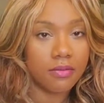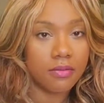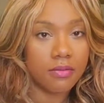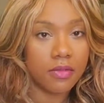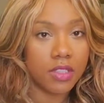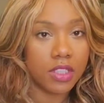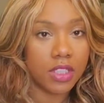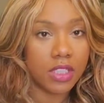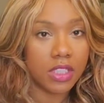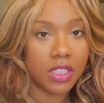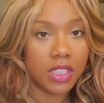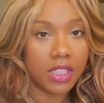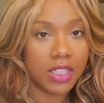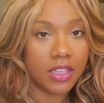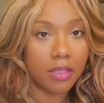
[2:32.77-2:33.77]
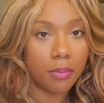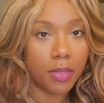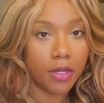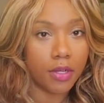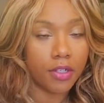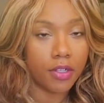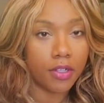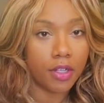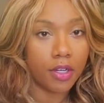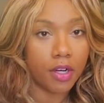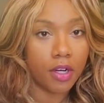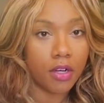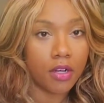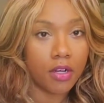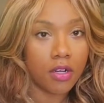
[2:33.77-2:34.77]
She's looking at the bird on her
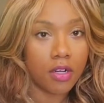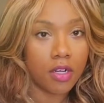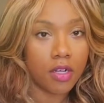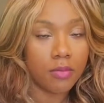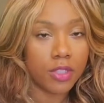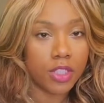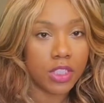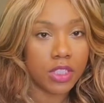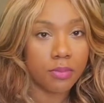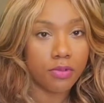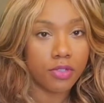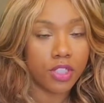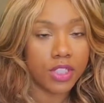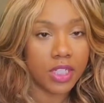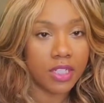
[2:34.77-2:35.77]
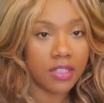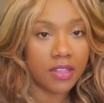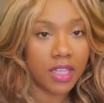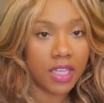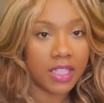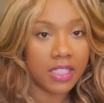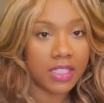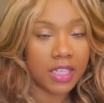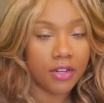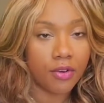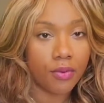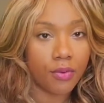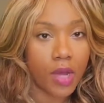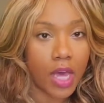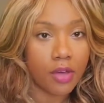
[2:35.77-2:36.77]
arm. She's appreciating things that are
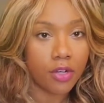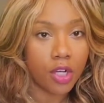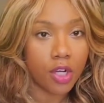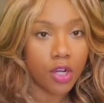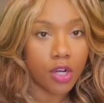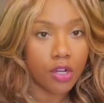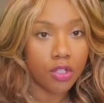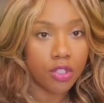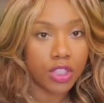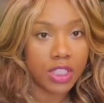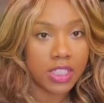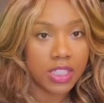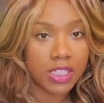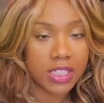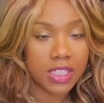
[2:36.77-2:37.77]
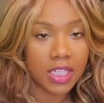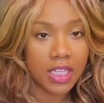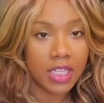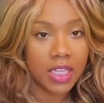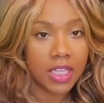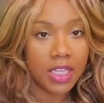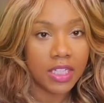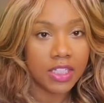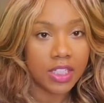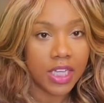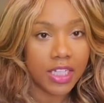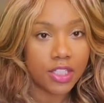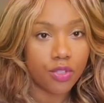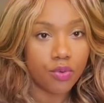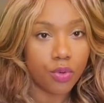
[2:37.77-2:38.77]
around her. She
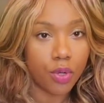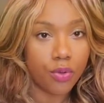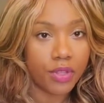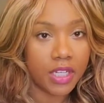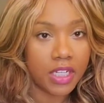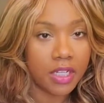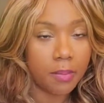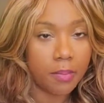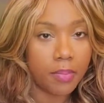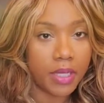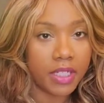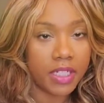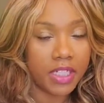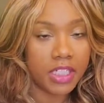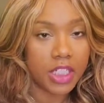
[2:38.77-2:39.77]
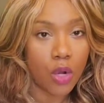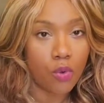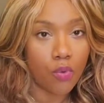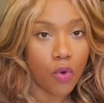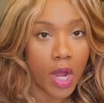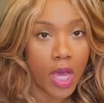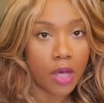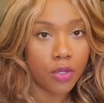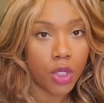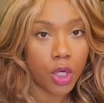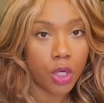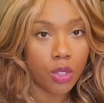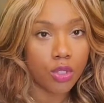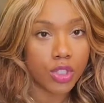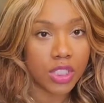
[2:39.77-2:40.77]
has growth and abundance around
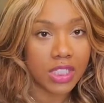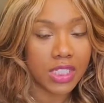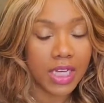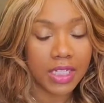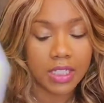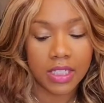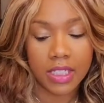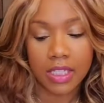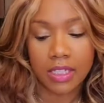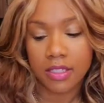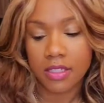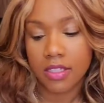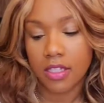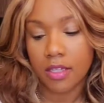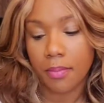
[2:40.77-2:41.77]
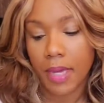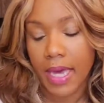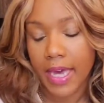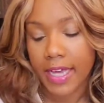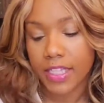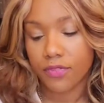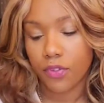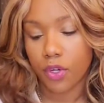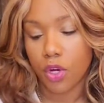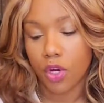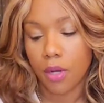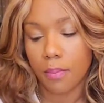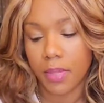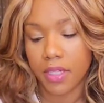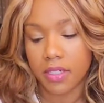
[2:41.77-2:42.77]
her. She's not looking into the past for her
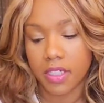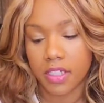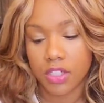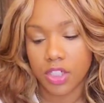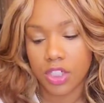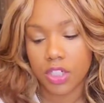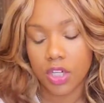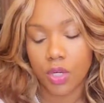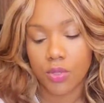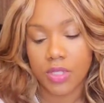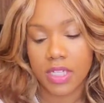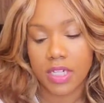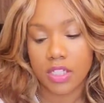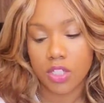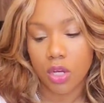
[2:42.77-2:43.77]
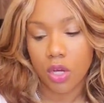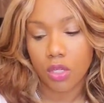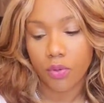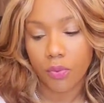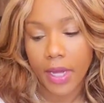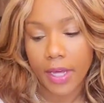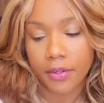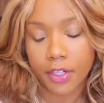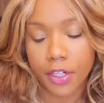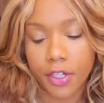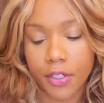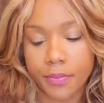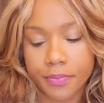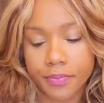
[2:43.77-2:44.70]
abundance. She knows that it's all around her.